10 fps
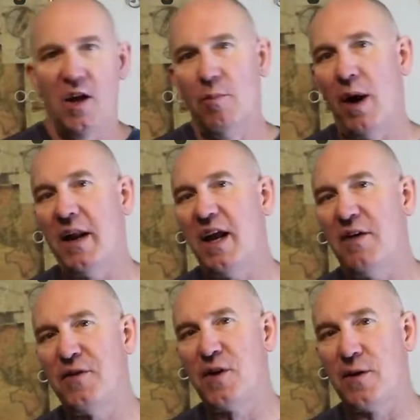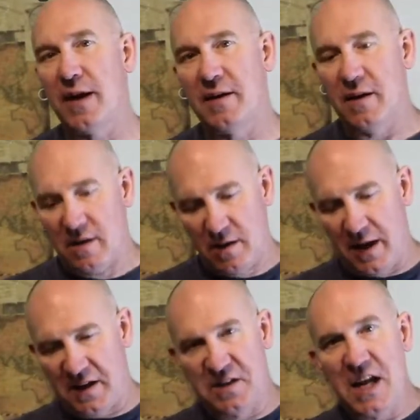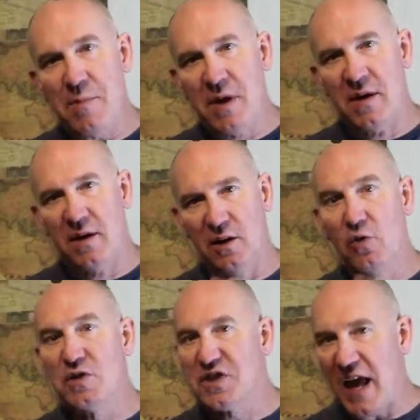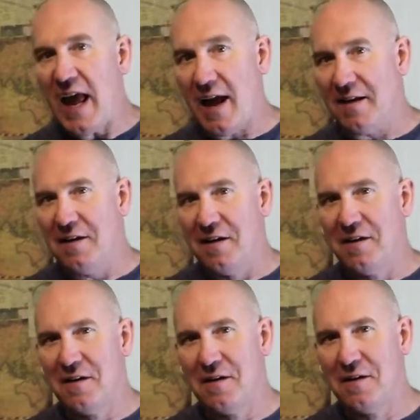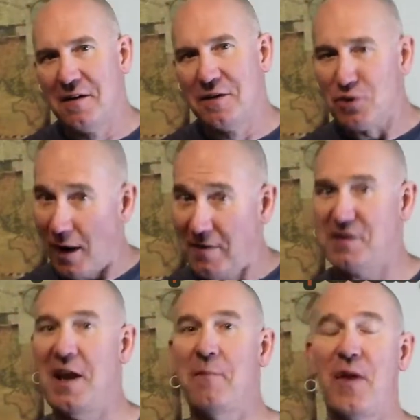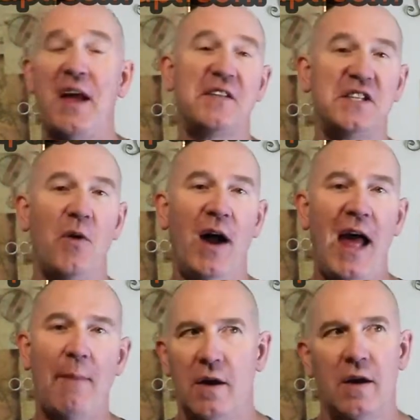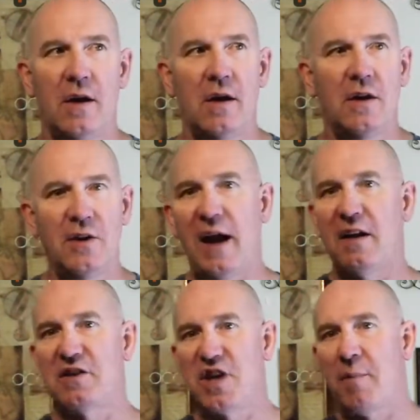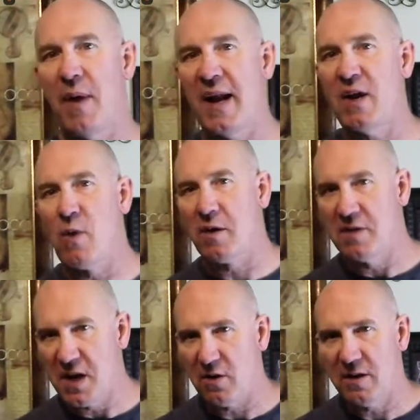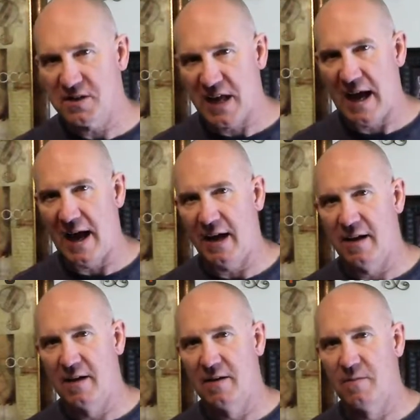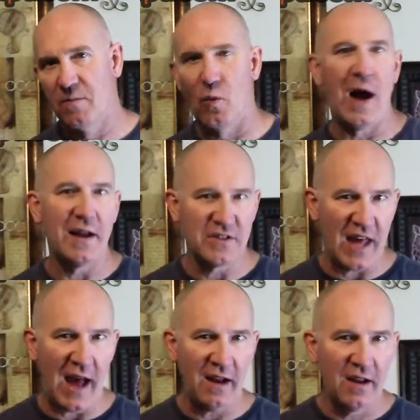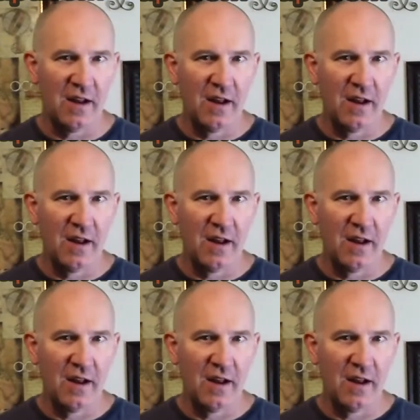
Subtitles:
But if you're in like deep, loose sand, try the same thing and see what happens. You're not going to jump anywhere near as high. Why is that?